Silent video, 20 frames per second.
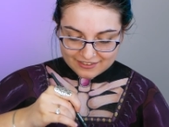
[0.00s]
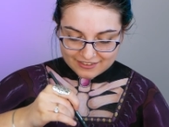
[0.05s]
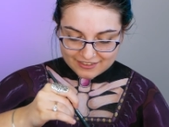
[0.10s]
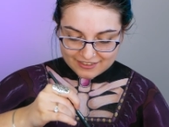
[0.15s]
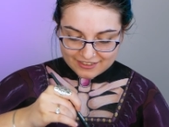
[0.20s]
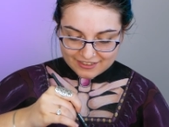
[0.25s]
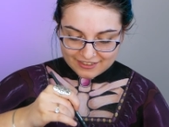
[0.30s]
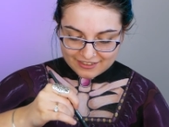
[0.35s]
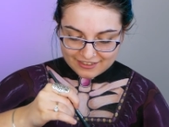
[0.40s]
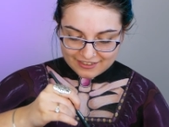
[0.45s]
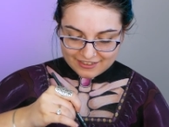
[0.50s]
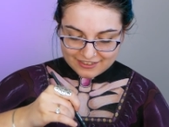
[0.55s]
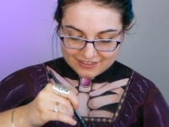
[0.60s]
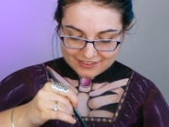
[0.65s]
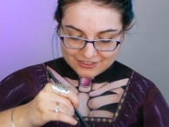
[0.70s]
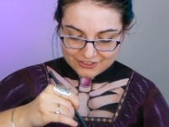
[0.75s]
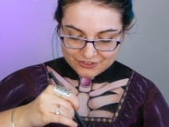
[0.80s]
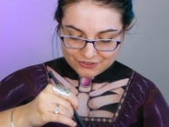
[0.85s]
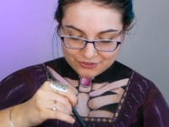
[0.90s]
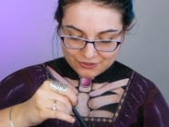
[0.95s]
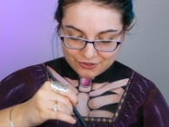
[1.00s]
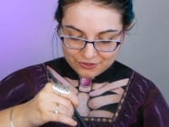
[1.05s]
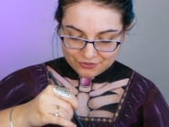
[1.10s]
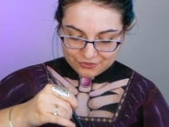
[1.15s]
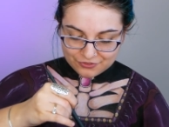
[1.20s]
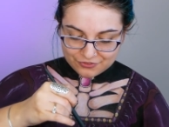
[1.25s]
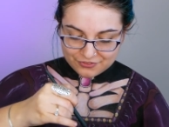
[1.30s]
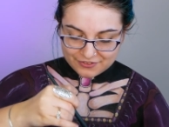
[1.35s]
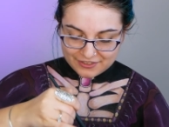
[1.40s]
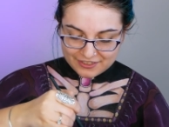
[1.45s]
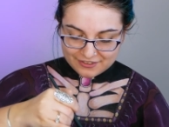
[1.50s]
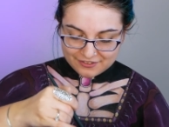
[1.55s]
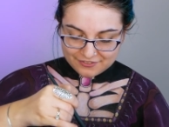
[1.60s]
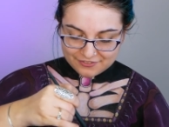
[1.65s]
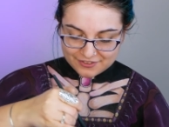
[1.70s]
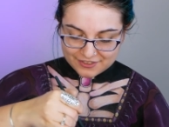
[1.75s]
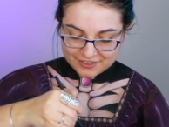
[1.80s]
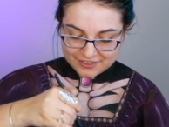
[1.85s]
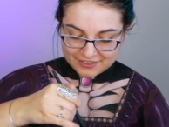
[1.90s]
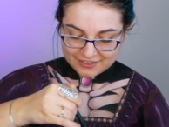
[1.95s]
Careless, you know,
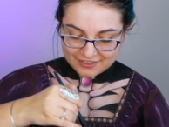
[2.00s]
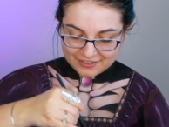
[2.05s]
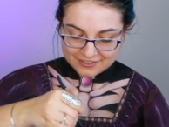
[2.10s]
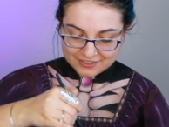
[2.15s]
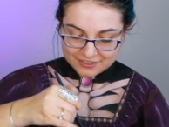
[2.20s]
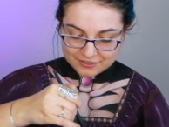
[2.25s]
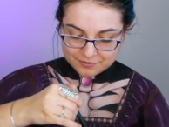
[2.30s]
very nice